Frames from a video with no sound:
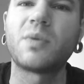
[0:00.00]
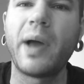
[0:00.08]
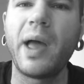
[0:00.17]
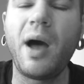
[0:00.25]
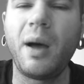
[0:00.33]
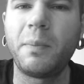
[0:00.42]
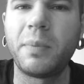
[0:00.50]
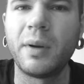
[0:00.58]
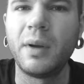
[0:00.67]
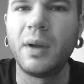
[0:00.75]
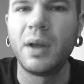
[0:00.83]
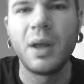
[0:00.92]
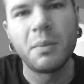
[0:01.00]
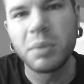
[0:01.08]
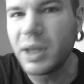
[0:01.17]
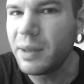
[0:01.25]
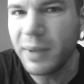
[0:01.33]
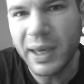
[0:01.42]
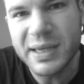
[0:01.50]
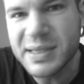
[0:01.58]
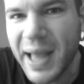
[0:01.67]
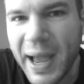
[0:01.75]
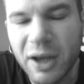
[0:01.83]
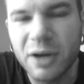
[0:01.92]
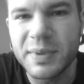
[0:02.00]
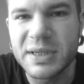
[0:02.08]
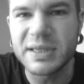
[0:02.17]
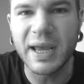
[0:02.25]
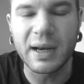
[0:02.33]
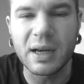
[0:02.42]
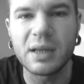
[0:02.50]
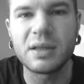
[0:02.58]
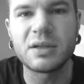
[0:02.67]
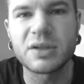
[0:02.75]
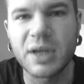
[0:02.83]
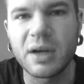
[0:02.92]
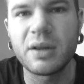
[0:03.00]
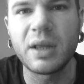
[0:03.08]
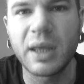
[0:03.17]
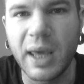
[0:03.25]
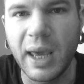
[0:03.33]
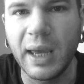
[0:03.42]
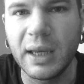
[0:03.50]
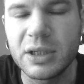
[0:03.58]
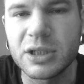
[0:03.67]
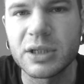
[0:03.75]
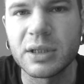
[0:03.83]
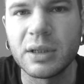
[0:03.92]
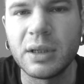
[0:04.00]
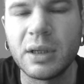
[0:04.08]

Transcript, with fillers: way up. Believe me, he's not going to be standing in the center of the cage,